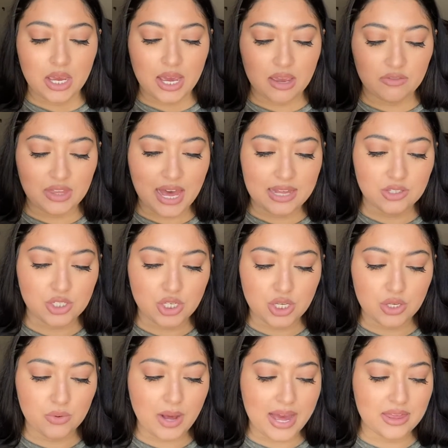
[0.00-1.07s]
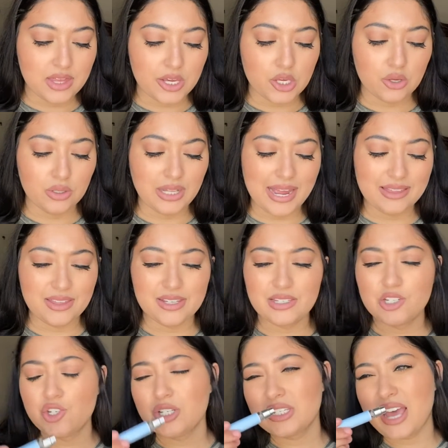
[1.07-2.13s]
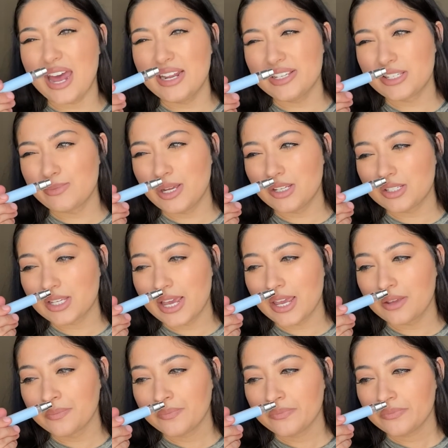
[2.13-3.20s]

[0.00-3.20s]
If that's you, I think you'll like this. It just kind of smells like